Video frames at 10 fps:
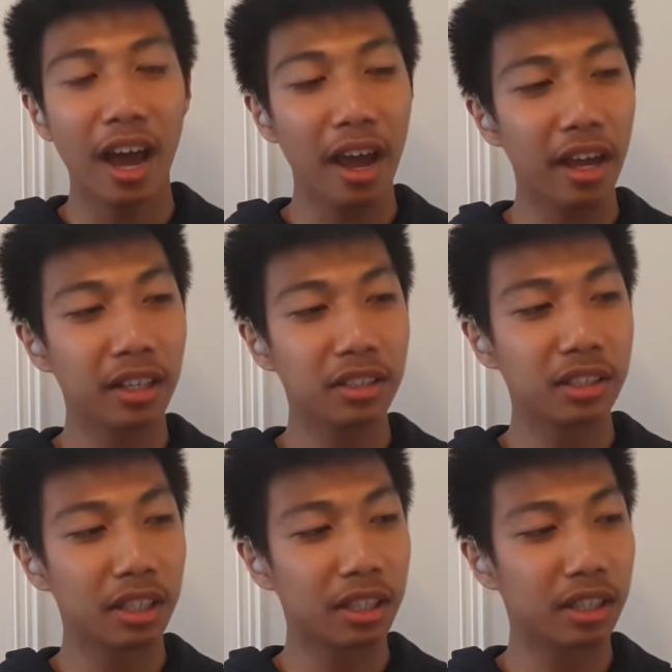
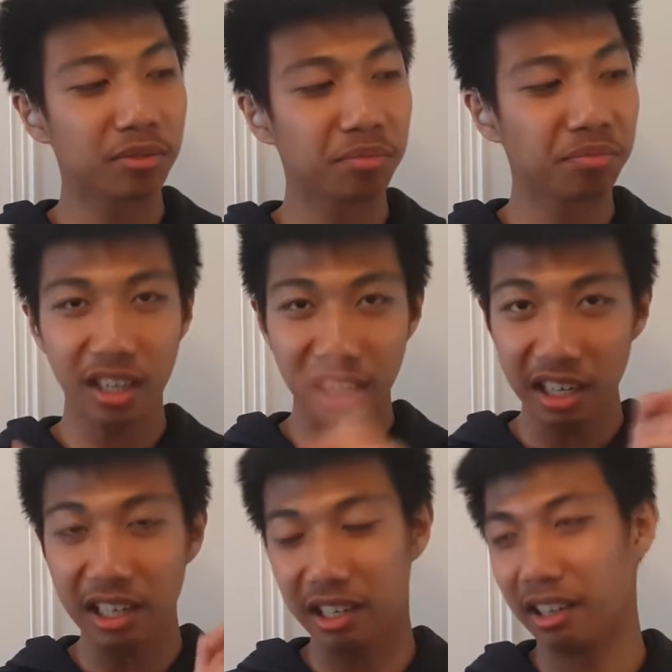and um, it's a
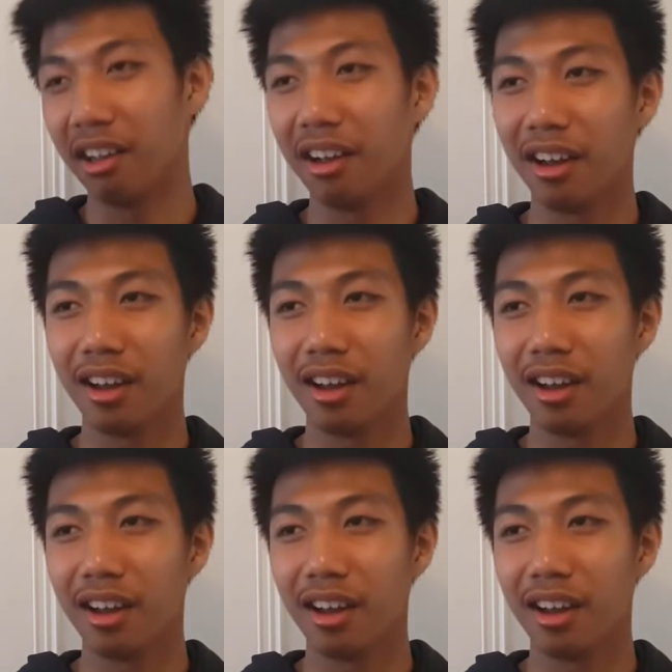he.